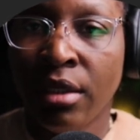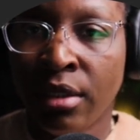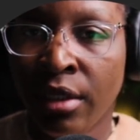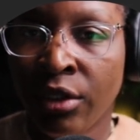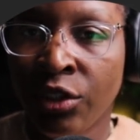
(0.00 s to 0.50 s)

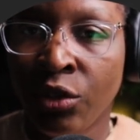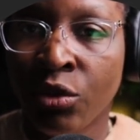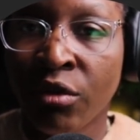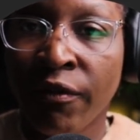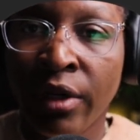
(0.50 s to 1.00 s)
is
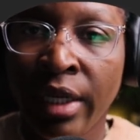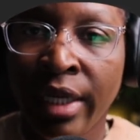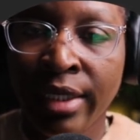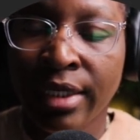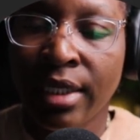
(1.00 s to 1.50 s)
used for
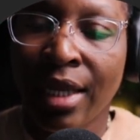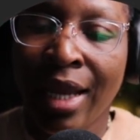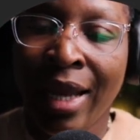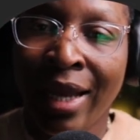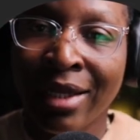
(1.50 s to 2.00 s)
list,
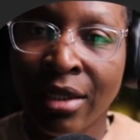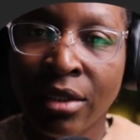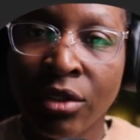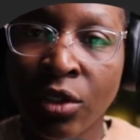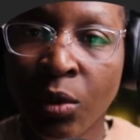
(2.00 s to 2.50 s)
and
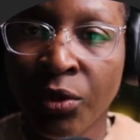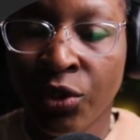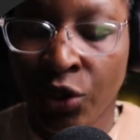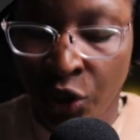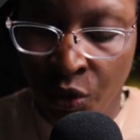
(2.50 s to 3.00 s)

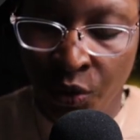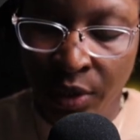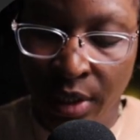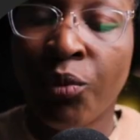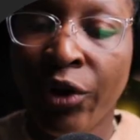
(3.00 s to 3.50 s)
tuples
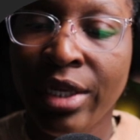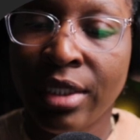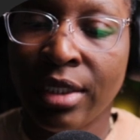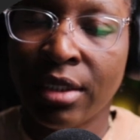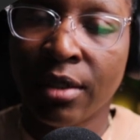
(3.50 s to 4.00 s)
use
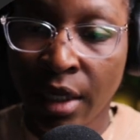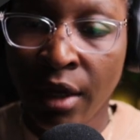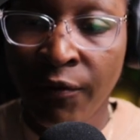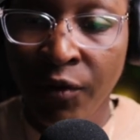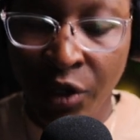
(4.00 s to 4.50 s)
parentheses.
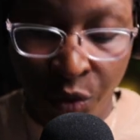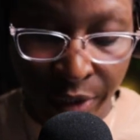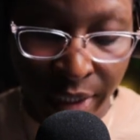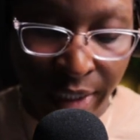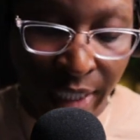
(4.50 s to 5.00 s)
If we use
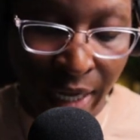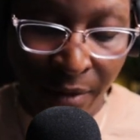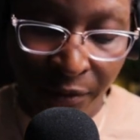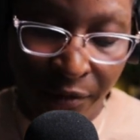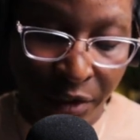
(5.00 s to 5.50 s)
the
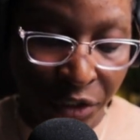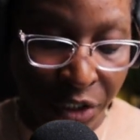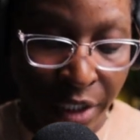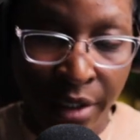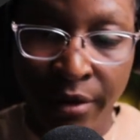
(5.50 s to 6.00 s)
type
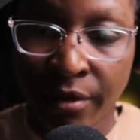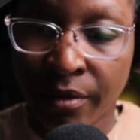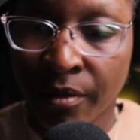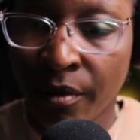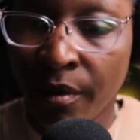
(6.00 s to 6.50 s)
function
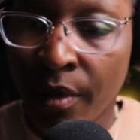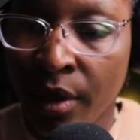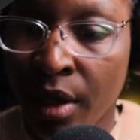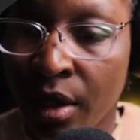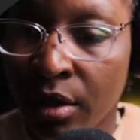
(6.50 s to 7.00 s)

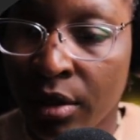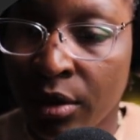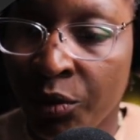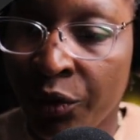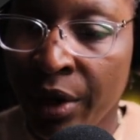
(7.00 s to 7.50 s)

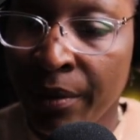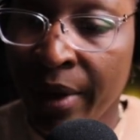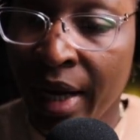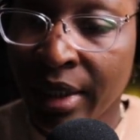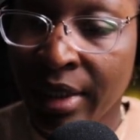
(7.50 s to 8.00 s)
to bring
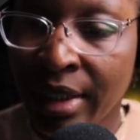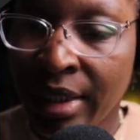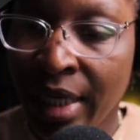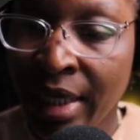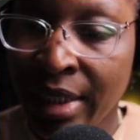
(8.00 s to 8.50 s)
back the
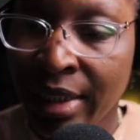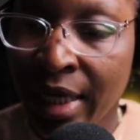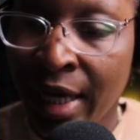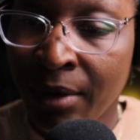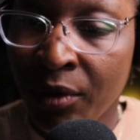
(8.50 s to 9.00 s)
data
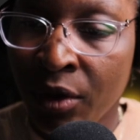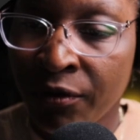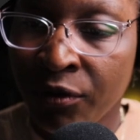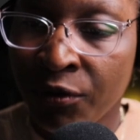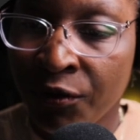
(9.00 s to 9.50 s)
type
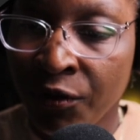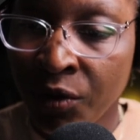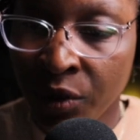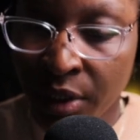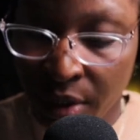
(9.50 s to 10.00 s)
of the
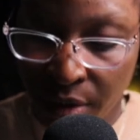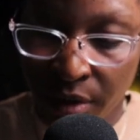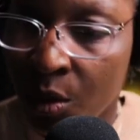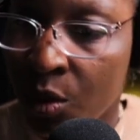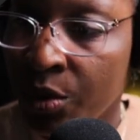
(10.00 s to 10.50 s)
fruits,
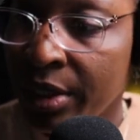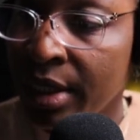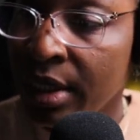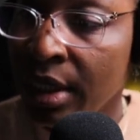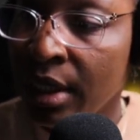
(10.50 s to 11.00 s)
we would
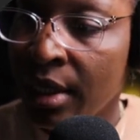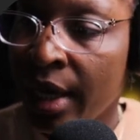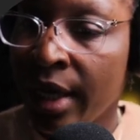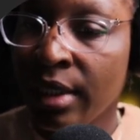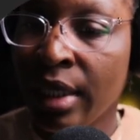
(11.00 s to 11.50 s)
see
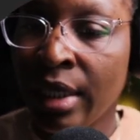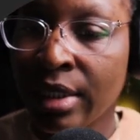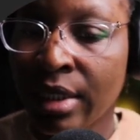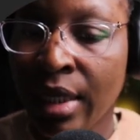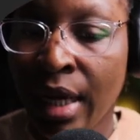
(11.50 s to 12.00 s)
that
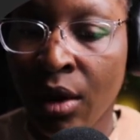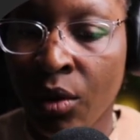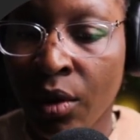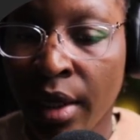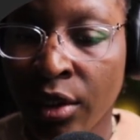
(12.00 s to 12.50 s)
it's
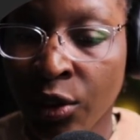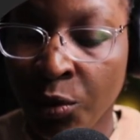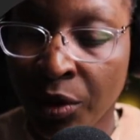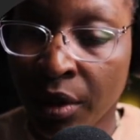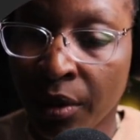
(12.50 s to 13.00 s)
now a
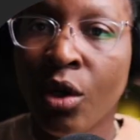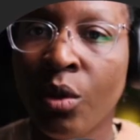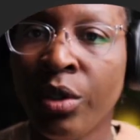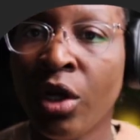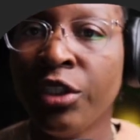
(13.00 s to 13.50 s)
tuple.
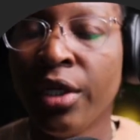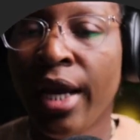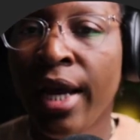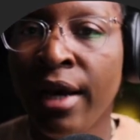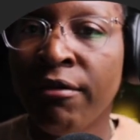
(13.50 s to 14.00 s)
We also
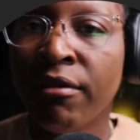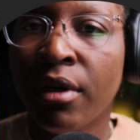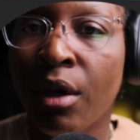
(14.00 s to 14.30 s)
have